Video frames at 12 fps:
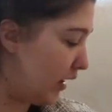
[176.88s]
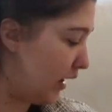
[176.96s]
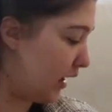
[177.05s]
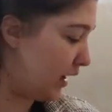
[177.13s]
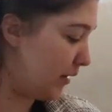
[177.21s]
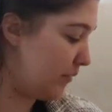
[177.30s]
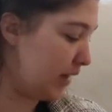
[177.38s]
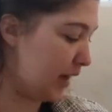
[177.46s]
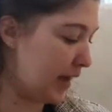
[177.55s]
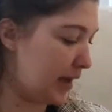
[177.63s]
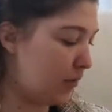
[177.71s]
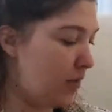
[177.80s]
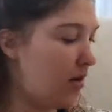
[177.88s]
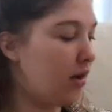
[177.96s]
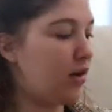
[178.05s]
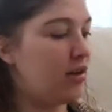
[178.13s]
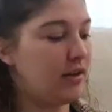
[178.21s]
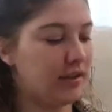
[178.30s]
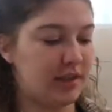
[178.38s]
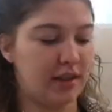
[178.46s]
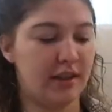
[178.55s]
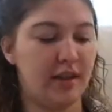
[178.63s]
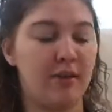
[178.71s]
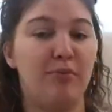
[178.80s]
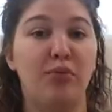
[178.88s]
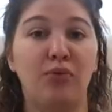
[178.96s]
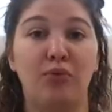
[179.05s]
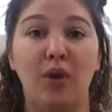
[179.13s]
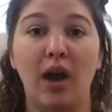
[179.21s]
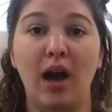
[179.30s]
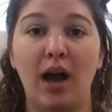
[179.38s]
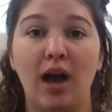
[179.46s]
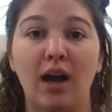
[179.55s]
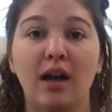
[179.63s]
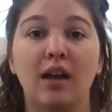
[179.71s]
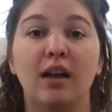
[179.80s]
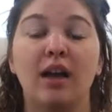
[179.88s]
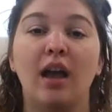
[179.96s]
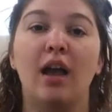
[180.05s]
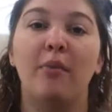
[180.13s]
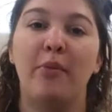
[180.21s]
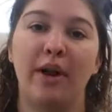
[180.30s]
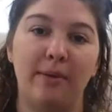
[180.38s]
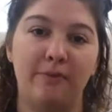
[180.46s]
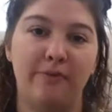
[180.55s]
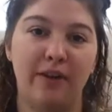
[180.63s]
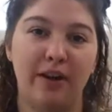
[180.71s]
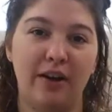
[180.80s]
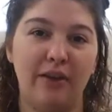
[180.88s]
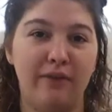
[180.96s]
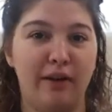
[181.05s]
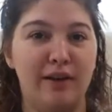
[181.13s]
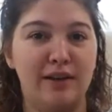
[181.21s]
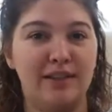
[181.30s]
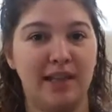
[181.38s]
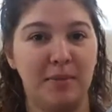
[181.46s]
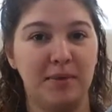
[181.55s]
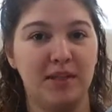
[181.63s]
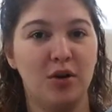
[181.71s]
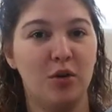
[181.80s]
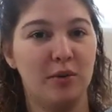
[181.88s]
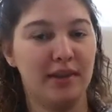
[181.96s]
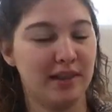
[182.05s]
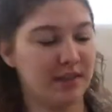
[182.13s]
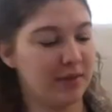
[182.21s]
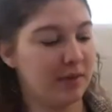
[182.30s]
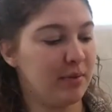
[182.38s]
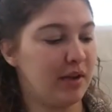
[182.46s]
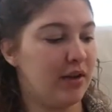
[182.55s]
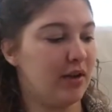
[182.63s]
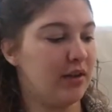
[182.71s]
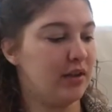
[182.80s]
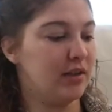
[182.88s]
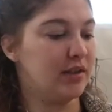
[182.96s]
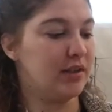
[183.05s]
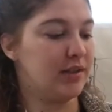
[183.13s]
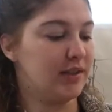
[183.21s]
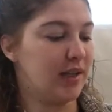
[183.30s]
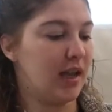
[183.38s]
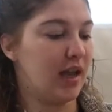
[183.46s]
I got the bra, but I'm very skeptical with this one because